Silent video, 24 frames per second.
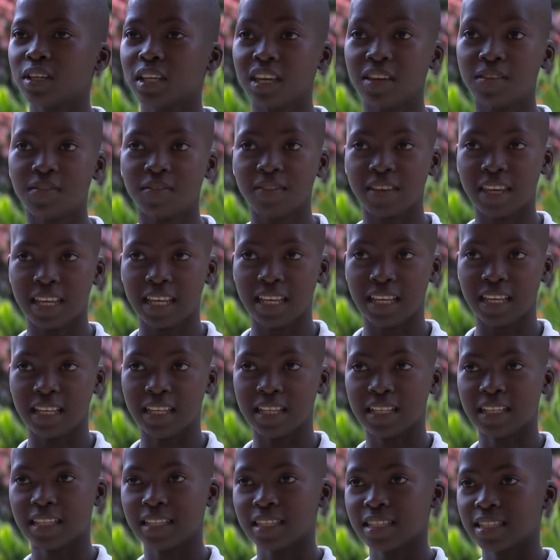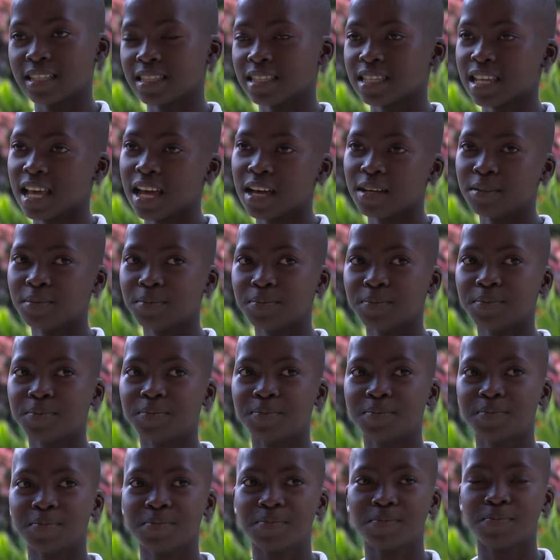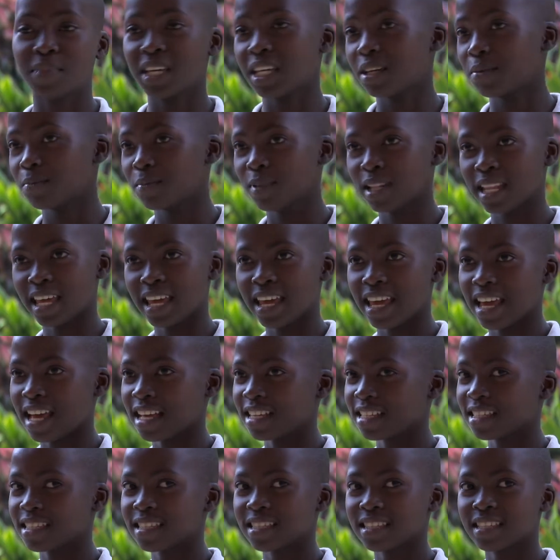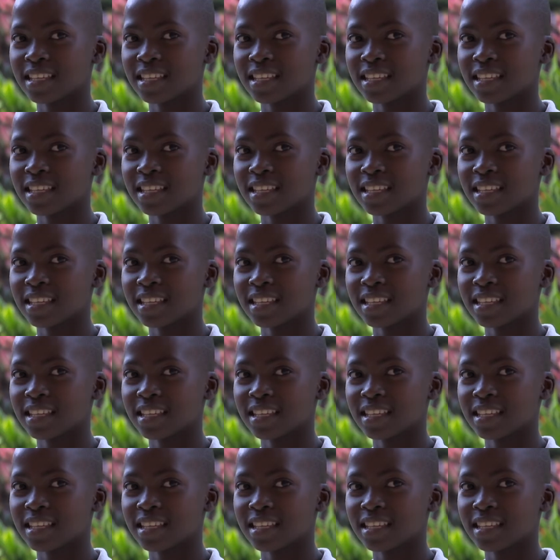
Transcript: giving some big players